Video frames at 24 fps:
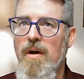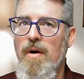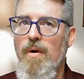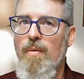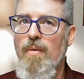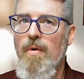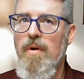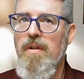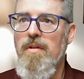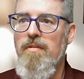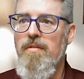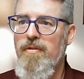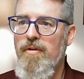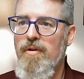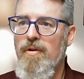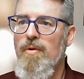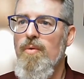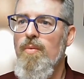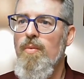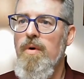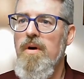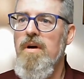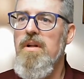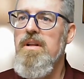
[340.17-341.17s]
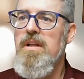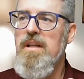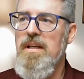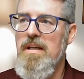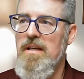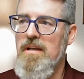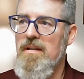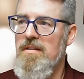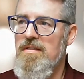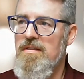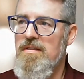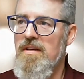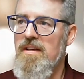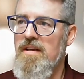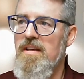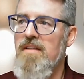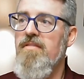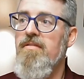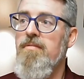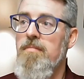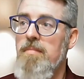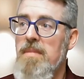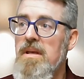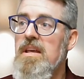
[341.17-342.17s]
Well, if you're willing to
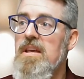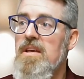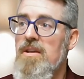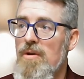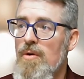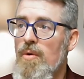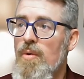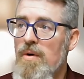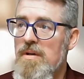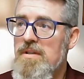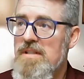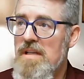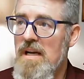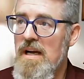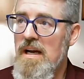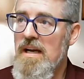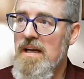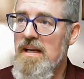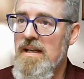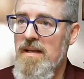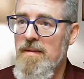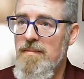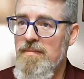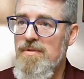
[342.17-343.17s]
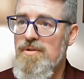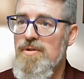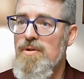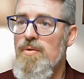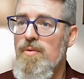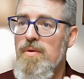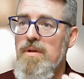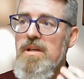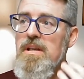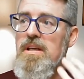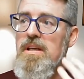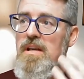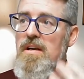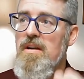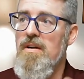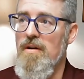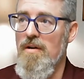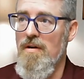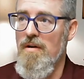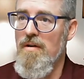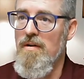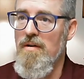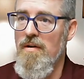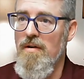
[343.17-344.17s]
give me your time to
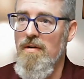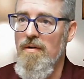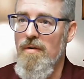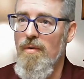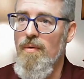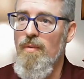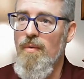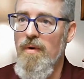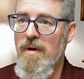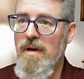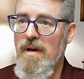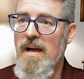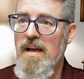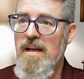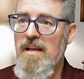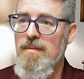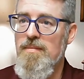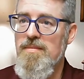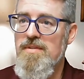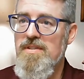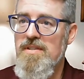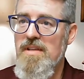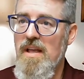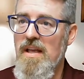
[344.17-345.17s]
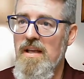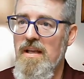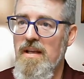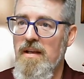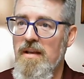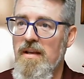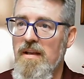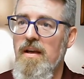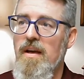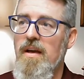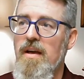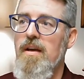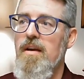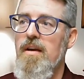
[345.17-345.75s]
hear what I am saying,